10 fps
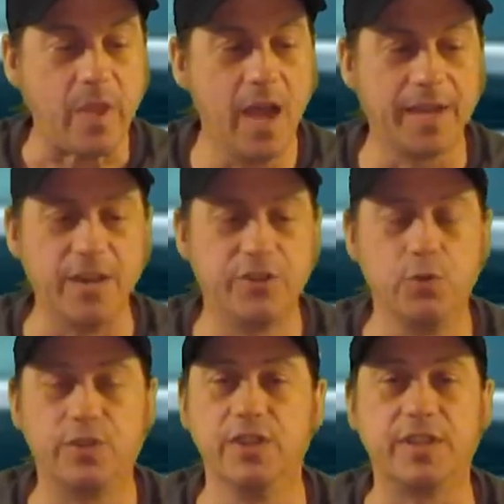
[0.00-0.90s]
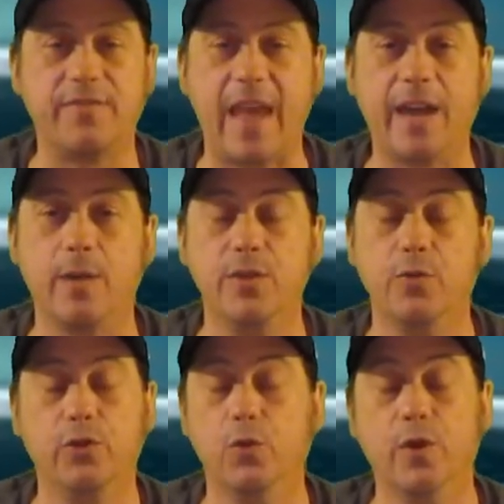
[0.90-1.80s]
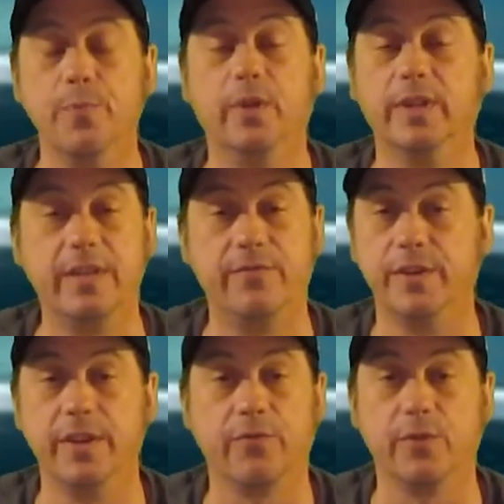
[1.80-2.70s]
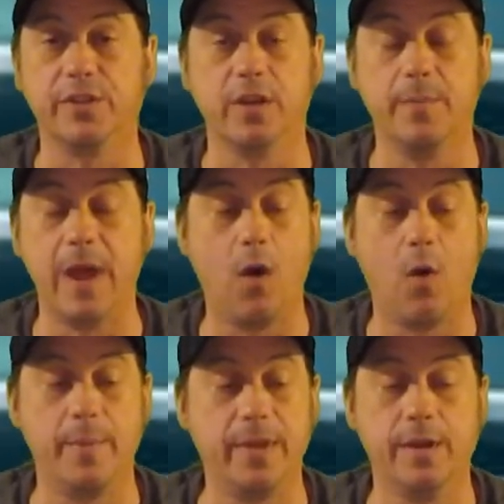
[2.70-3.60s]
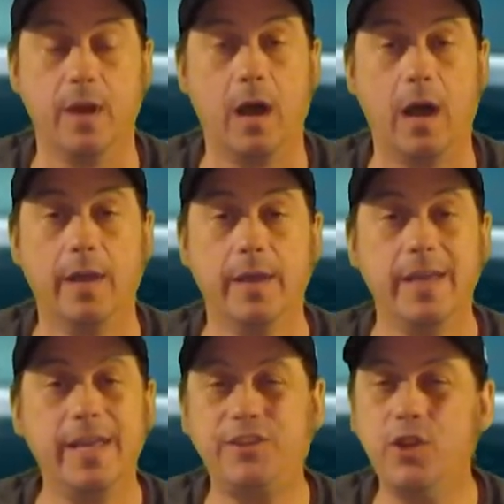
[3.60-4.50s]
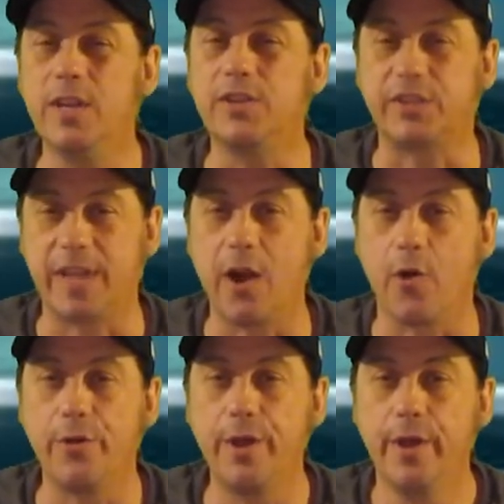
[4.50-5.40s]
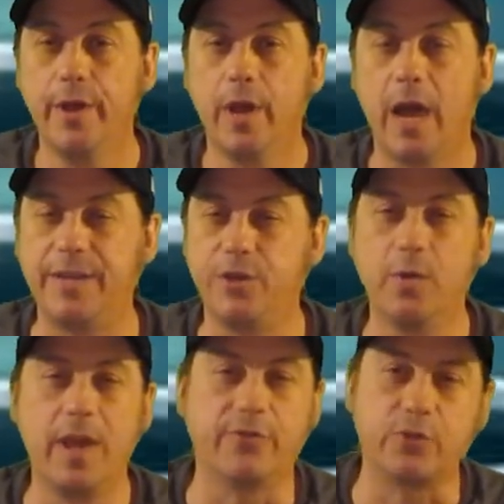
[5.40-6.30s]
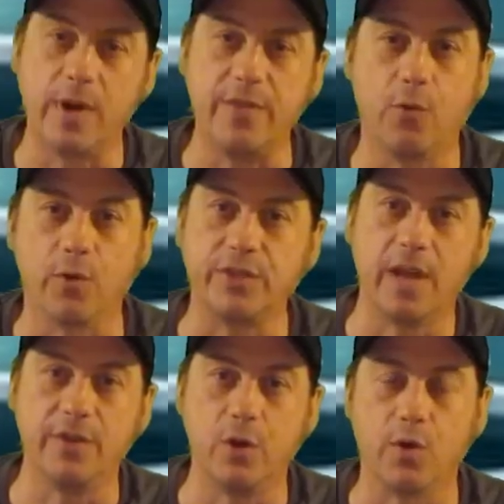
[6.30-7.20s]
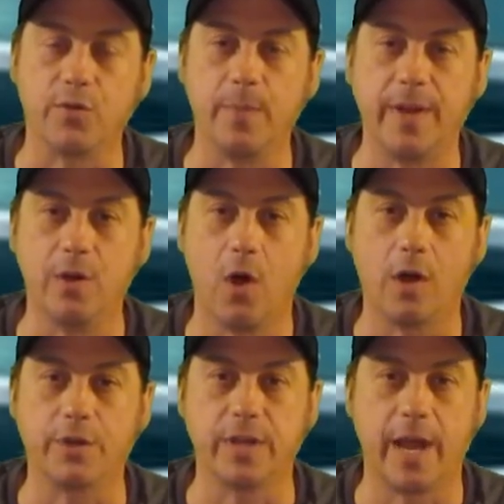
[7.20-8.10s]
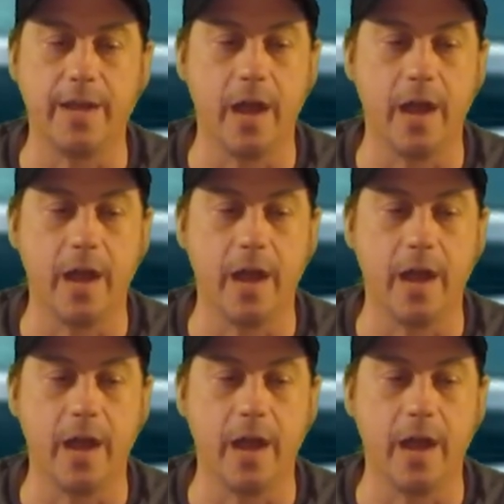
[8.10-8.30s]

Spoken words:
again, too, since I've had him, you wouldn't believe the difference in him now. I mean, he still gets scared. I don't have 24/7 to work with my dogs. I